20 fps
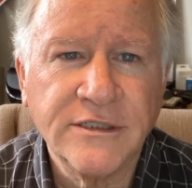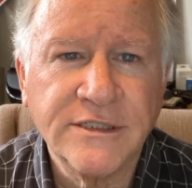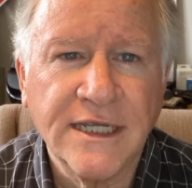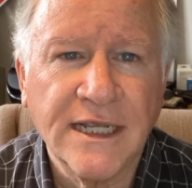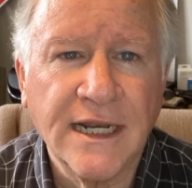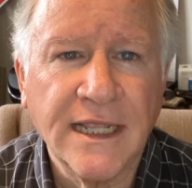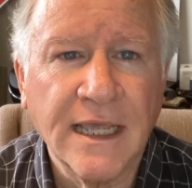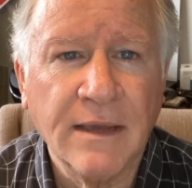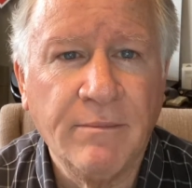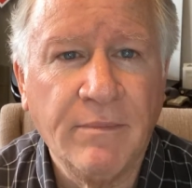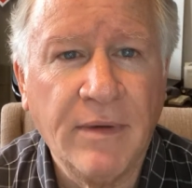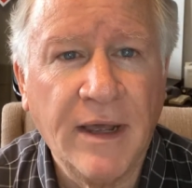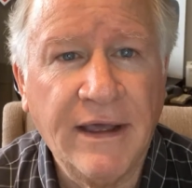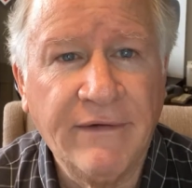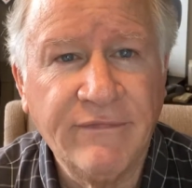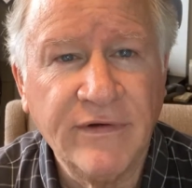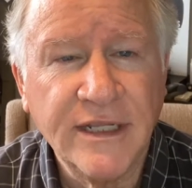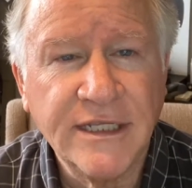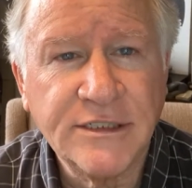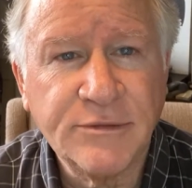selling
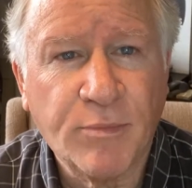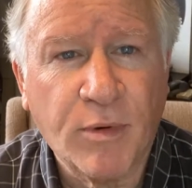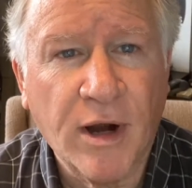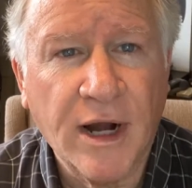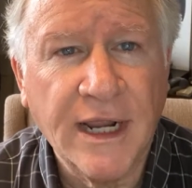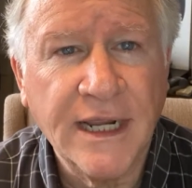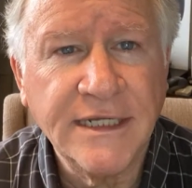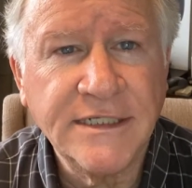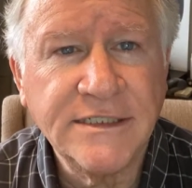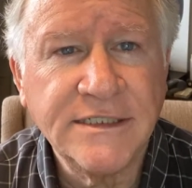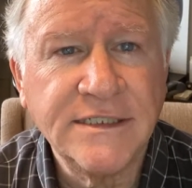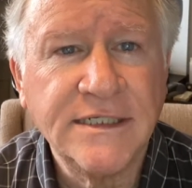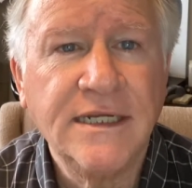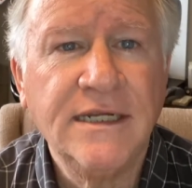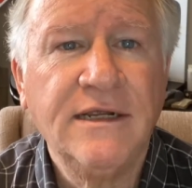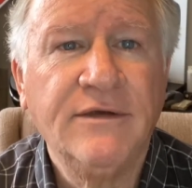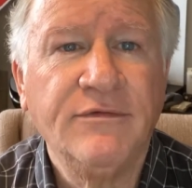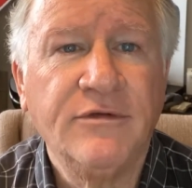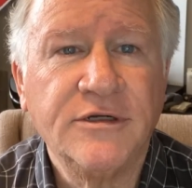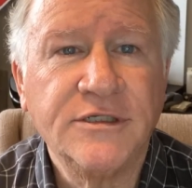above list price,
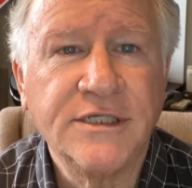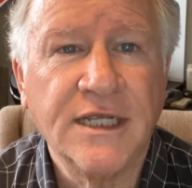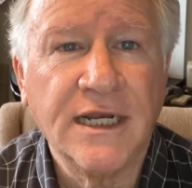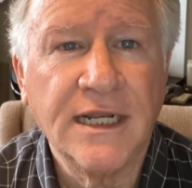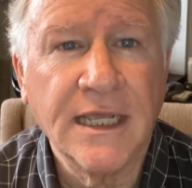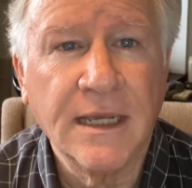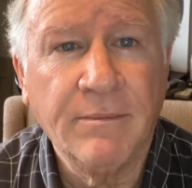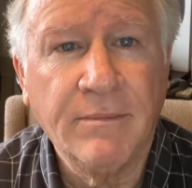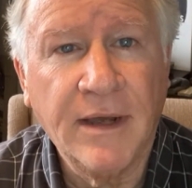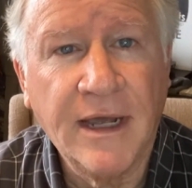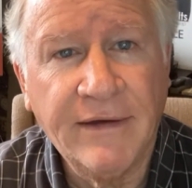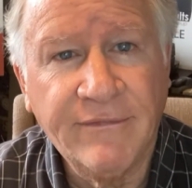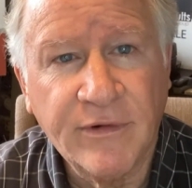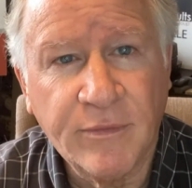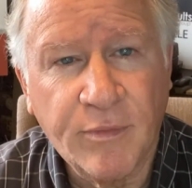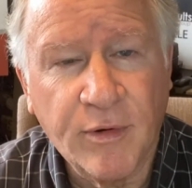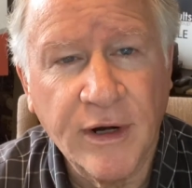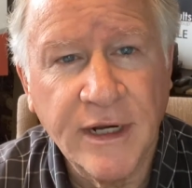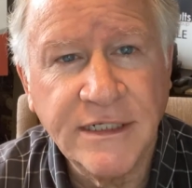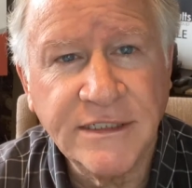they're selling above
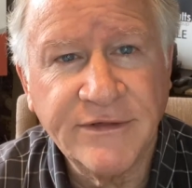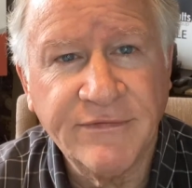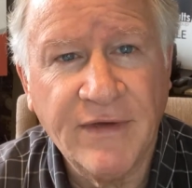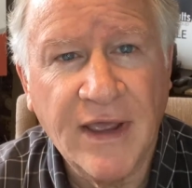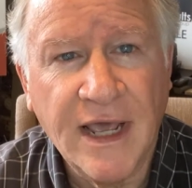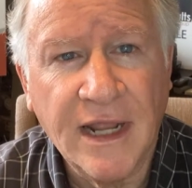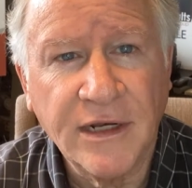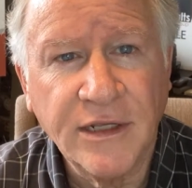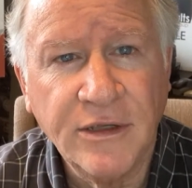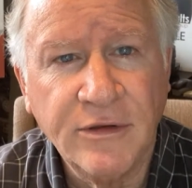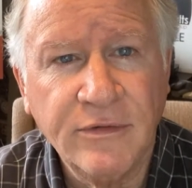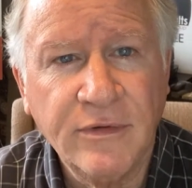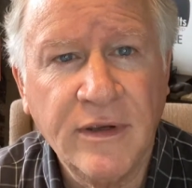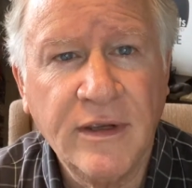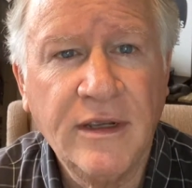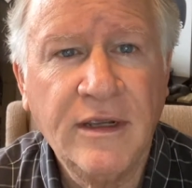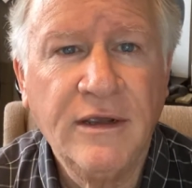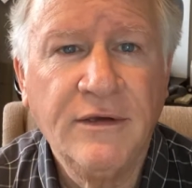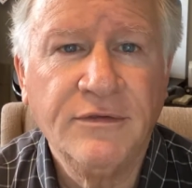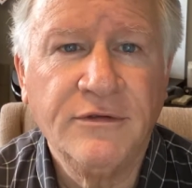appraised value,
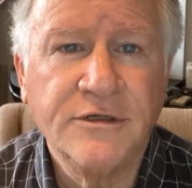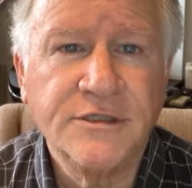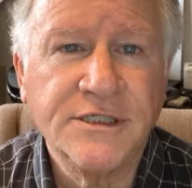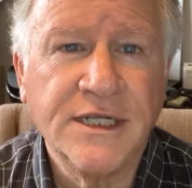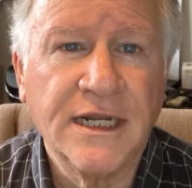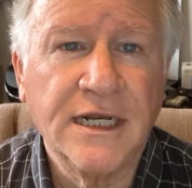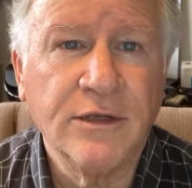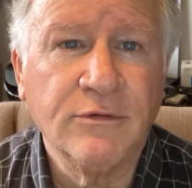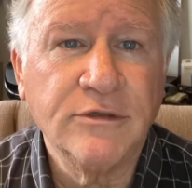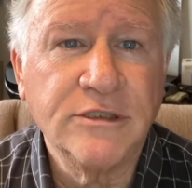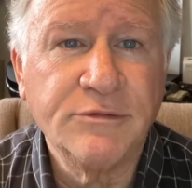they're selling with